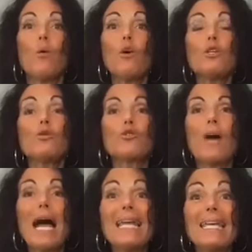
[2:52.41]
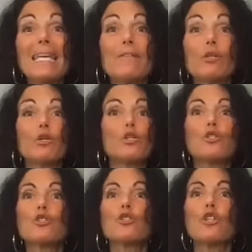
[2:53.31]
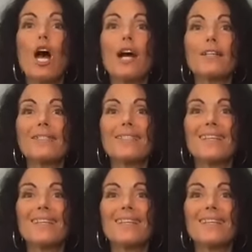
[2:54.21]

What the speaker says: Or you try even, or you start.